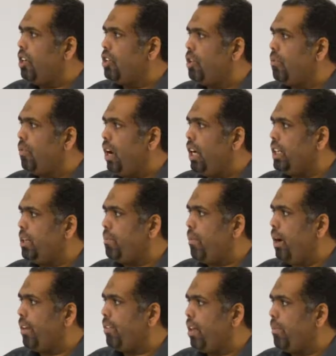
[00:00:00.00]
divided
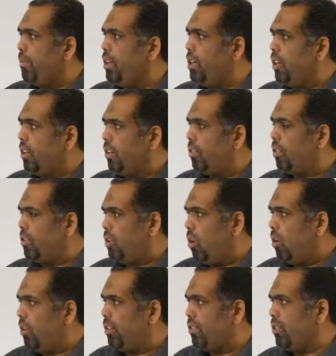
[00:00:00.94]
by 7 is
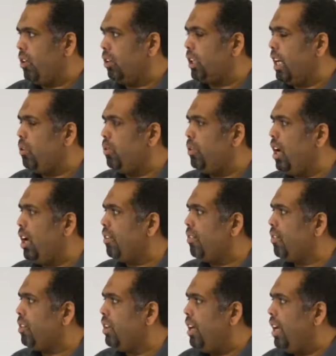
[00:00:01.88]
not
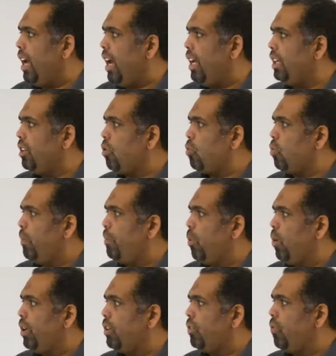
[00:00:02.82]
ionized, and it is
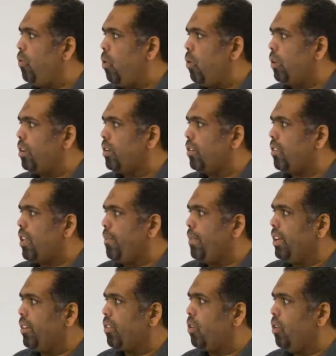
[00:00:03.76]
1.47.